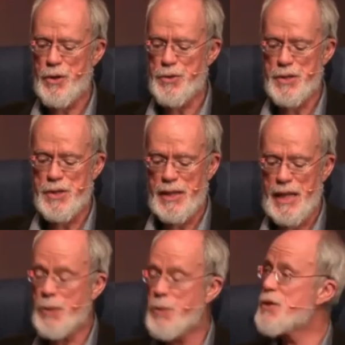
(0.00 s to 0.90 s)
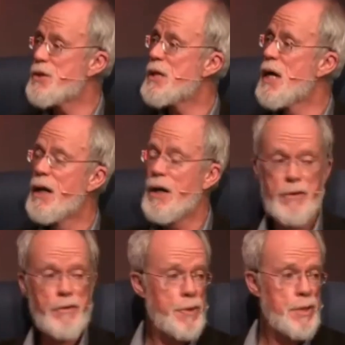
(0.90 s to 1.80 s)
cultures and languages
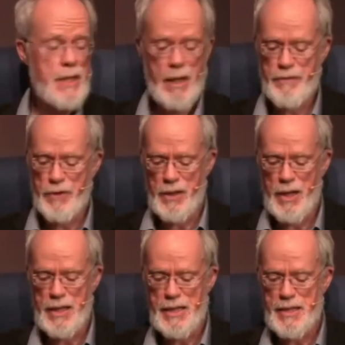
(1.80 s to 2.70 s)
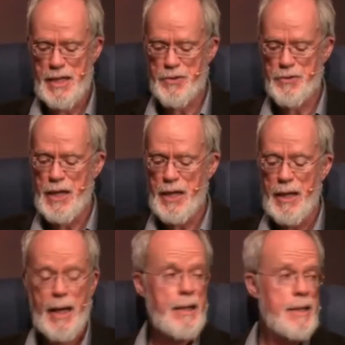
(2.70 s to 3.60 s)
of the first half of the 19th century,
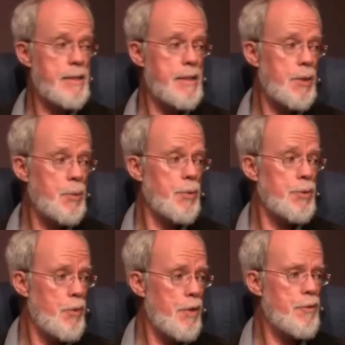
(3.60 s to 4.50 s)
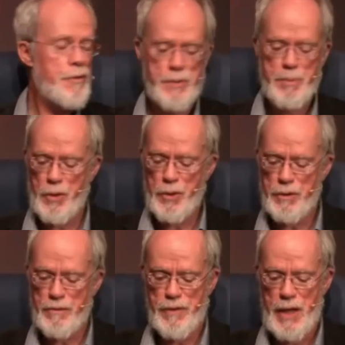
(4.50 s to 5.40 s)
and its sequels, River of Smoke
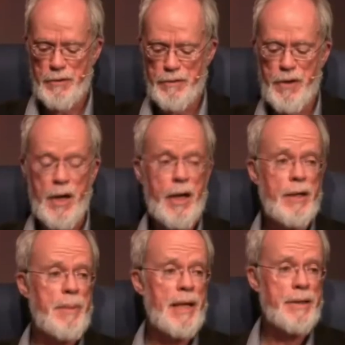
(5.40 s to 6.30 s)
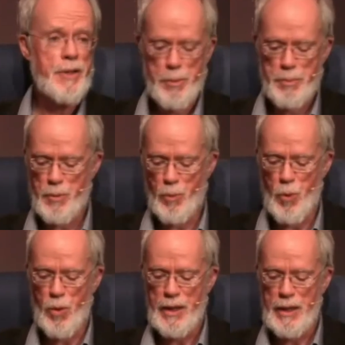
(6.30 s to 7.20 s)
and Flood of Fire, about the Opium
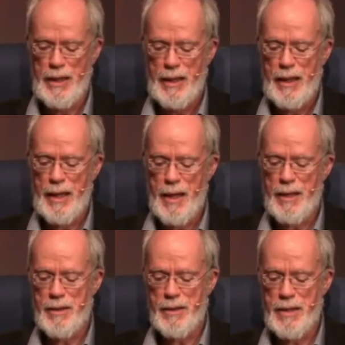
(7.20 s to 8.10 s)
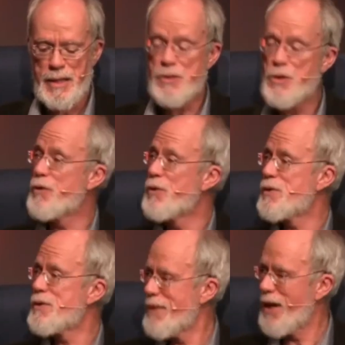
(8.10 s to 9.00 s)
War. And these
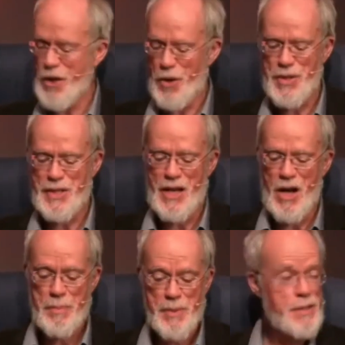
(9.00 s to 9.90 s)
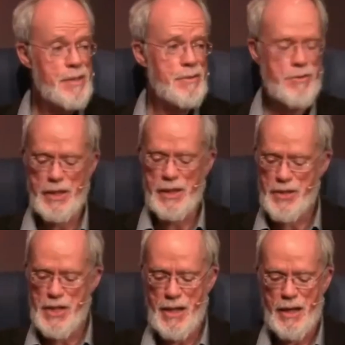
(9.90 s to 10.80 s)
novels are known as the Ibis
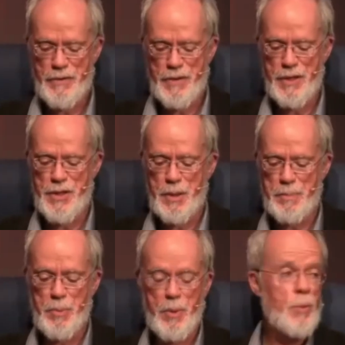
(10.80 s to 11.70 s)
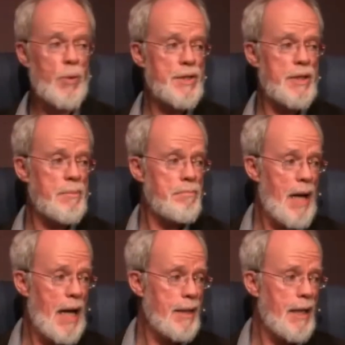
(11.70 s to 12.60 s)
trilogy, after the ship upon which the
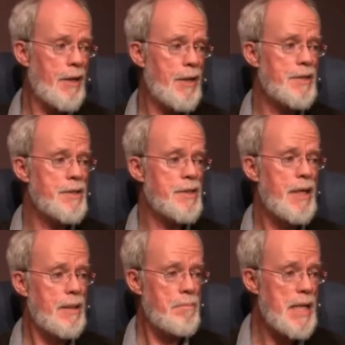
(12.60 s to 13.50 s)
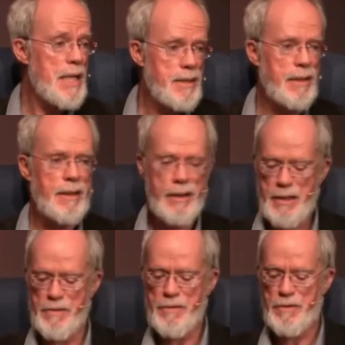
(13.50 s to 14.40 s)
main characters meet and
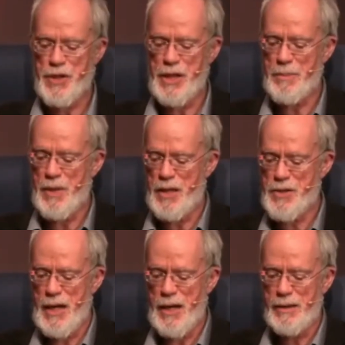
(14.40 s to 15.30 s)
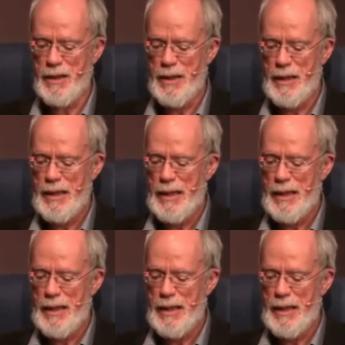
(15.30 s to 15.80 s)
live, cheek by jowl.